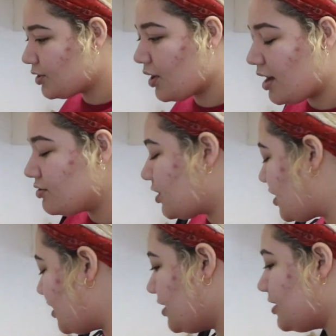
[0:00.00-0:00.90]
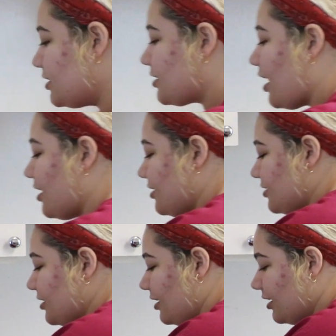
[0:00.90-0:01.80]
So I was looking at
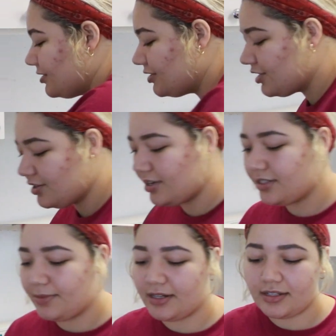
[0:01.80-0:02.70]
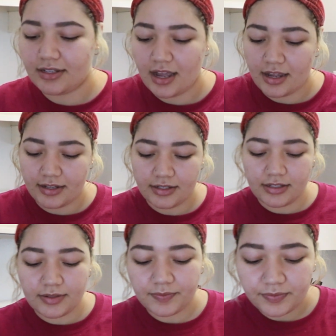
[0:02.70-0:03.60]
designs here. I guess I'll show you guys my
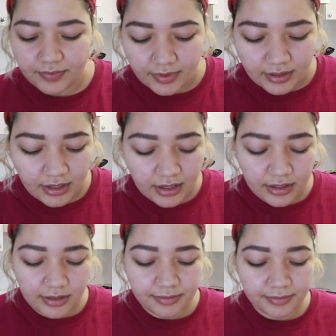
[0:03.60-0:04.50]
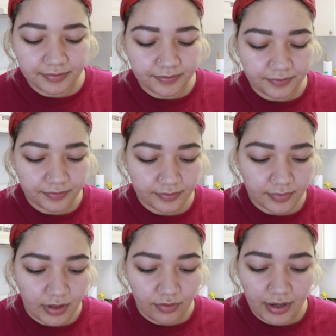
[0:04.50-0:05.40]
designs
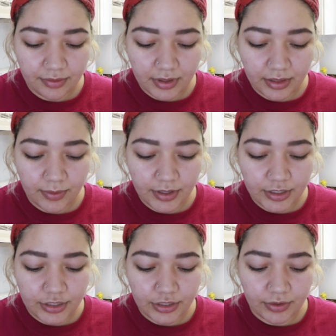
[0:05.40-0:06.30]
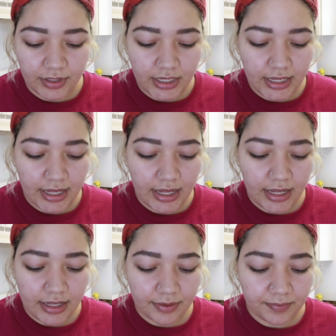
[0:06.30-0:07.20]
of what I really want to do on the
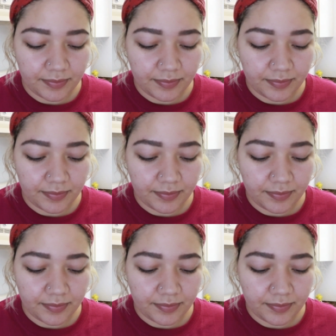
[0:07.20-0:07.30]
cake.